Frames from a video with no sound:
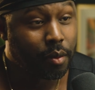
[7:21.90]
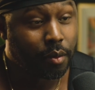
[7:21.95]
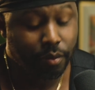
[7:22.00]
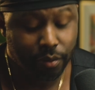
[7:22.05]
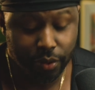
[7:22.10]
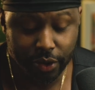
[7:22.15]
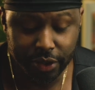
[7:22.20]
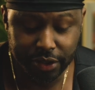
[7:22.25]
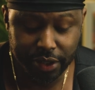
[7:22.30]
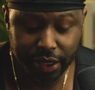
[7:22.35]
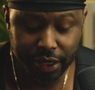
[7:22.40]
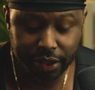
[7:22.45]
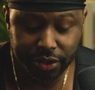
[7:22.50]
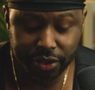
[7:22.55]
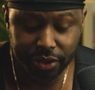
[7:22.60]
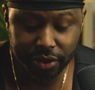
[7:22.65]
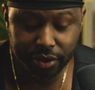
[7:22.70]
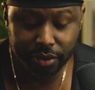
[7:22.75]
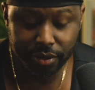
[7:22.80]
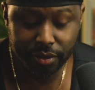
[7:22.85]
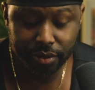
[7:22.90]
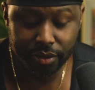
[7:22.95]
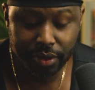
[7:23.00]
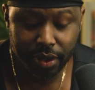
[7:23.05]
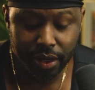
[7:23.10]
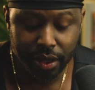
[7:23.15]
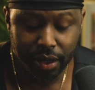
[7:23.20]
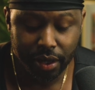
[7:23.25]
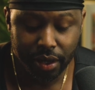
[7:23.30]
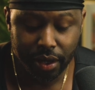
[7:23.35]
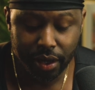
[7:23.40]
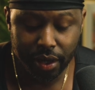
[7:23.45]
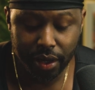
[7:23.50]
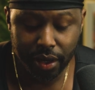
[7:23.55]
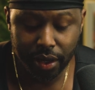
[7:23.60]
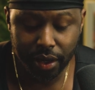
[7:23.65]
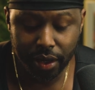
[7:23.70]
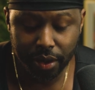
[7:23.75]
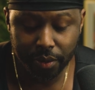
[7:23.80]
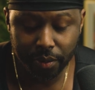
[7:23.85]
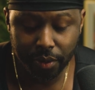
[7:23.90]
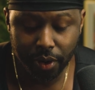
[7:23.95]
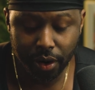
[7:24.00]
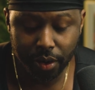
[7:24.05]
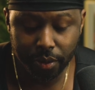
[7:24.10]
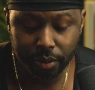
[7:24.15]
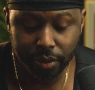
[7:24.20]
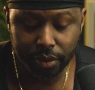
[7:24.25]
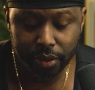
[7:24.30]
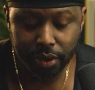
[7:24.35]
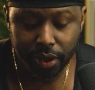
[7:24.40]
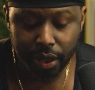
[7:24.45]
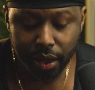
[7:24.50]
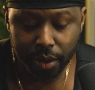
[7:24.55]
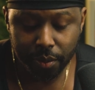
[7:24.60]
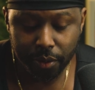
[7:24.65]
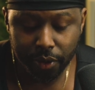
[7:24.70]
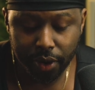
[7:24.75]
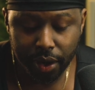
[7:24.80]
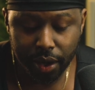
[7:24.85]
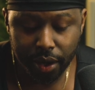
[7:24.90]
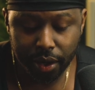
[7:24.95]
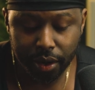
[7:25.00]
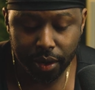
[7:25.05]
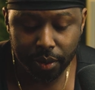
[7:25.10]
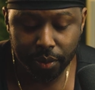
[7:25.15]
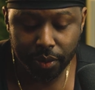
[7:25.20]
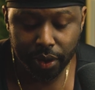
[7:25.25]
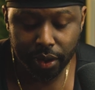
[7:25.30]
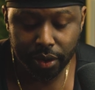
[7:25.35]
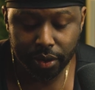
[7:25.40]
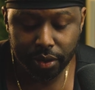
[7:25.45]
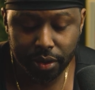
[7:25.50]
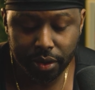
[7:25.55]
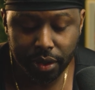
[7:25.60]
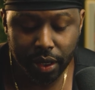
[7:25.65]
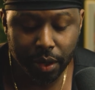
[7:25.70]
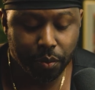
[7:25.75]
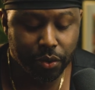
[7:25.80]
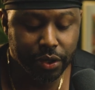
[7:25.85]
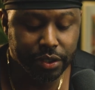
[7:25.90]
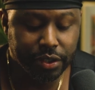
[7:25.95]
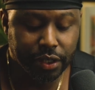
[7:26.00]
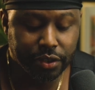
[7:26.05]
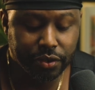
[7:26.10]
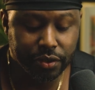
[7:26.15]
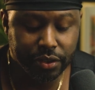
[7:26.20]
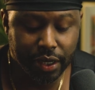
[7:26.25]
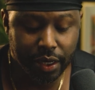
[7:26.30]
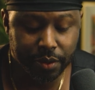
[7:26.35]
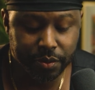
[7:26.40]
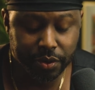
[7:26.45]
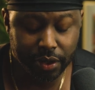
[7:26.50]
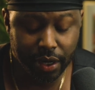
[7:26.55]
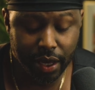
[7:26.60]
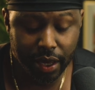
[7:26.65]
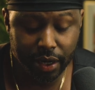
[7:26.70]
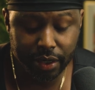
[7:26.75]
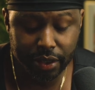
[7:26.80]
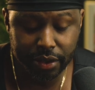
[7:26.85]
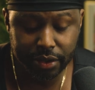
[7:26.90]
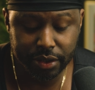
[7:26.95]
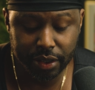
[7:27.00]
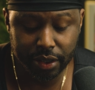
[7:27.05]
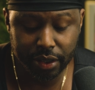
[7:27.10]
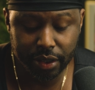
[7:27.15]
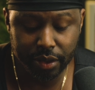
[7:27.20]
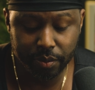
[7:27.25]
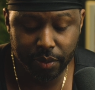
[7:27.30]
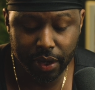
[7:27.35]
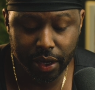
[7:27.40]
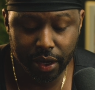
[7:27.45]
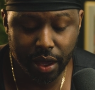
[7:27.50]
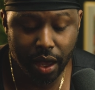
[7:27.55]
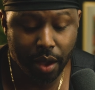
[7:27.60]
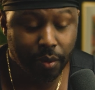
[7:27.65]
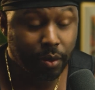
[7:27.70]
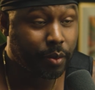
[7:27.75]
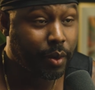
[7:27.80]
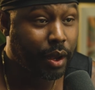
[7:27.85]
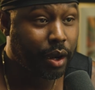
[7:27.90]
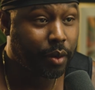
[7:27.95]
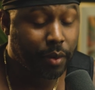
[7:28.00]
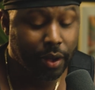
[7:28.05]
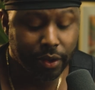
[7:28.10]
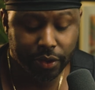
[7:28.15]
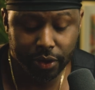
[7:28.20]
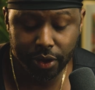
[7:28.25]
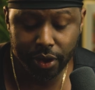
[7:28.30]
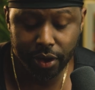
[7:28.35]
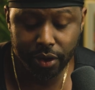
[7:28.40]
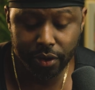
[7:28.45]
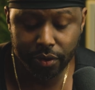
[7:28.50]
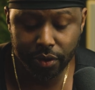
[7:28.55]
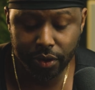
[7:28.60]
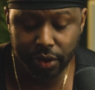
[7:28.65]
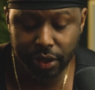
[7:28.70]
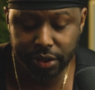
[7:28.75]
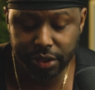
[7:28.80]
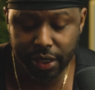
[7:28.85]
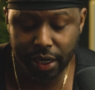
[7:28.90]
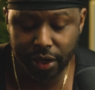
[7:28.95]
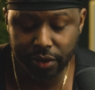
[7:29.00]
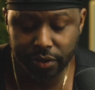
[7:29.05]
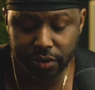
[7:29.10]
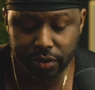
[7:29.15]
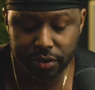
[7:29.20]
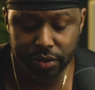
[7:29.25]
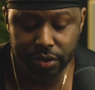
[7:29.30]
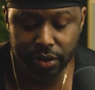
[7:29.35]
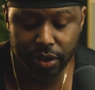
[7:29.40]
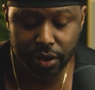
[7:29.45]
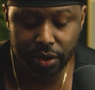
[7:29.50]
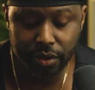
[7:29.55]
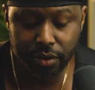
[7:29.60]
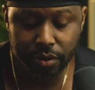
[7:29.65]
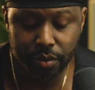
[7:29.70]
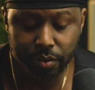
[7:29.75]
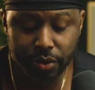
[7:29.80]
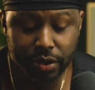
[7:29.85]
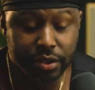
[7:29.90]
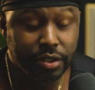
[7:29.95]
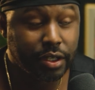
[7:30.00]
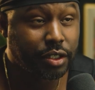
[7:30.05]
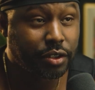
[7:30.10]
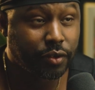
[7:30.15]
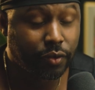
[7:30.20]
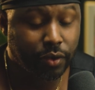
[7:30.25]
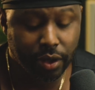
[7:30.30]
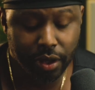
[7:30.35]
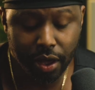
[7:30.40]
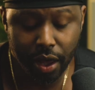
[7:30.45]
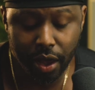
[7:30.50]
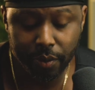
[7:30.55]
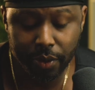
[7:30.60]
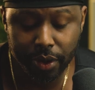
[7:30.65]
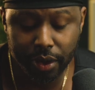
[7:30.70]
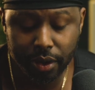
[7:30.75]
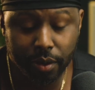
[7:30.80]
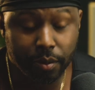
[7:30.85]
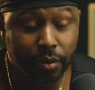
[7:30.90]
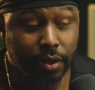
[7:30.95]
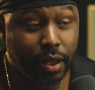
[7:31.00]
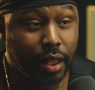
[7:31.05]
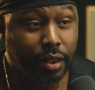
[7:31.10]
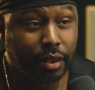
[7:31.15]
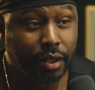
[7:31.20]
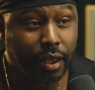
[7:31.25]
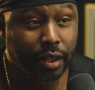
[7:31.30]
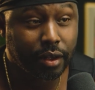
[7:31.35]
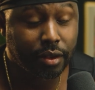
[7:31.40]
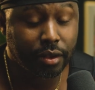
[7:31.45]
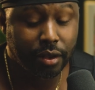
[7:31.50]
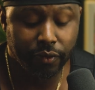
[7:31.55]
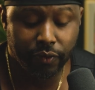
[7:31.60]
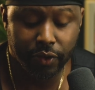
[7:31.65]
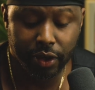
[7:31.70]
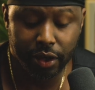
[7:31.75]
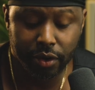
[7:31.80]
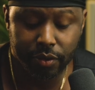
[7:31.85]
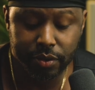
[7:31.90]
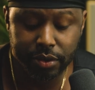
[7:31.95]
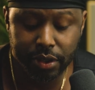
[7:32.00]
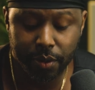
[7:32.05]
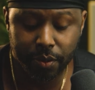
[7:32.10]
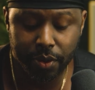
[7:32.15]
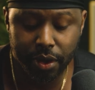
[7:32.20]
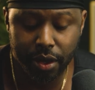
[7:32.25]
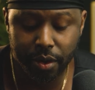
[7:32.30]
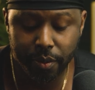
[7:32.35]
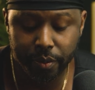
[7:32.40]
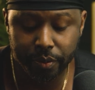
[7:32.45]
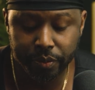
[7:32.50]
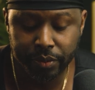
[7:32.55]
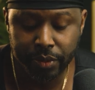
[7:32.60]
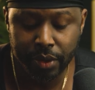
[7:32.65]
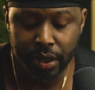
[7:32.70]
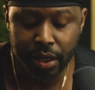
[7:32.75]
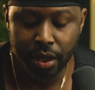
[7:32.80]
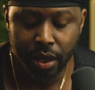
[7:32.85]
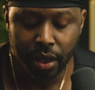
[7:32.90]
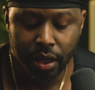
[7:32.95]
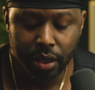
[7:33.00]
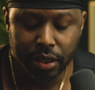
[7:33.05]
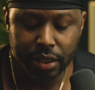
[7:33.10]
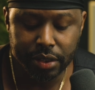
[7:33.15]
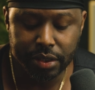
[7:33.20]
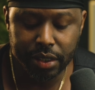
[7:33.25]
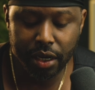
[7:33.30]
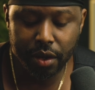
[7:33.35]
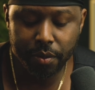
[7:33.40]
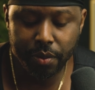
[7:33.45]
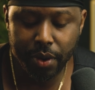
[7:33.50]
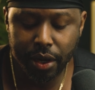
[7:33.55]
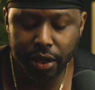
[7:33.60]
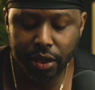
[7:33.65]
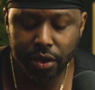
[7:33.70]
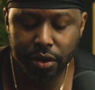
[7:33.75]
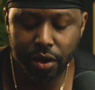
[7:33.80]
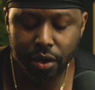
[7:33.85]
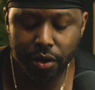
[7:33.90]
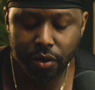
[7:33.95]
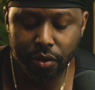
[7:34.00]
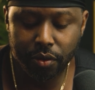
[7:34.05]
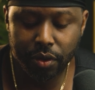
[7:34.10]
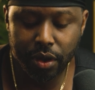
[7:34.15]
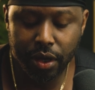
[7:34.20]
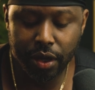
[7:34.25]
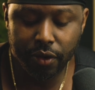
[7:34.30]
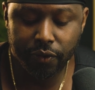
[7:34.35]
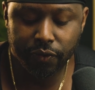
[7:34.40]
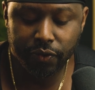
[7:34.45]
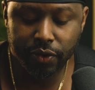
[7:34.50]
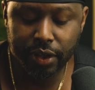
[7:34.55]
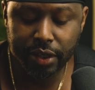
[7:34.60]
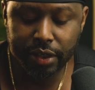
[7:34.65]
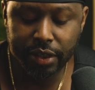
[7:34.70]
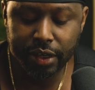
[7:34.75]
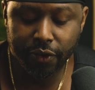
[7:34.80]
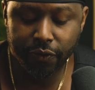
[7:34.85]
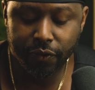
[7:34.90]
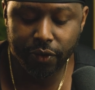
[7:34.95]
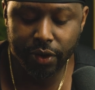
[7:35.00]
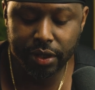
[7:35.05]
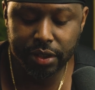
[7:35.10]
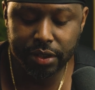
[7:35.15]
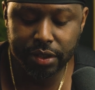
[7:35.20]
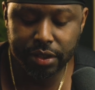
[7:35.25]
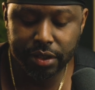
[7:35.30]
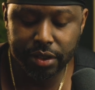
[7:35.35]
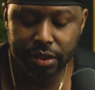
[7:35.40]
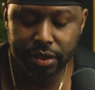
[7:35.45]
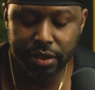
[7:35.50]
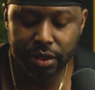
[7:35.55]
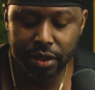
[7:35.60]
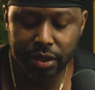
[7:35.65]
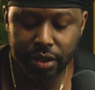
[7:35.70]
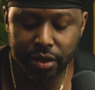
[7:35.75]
Appreciate you. Amaran. Yeah, appreciate you, James Hernandez. He made a comment about a month ago on the channel. So appreciate you for the comment. I'm glad that the video was able to help. Does anybody know if the difference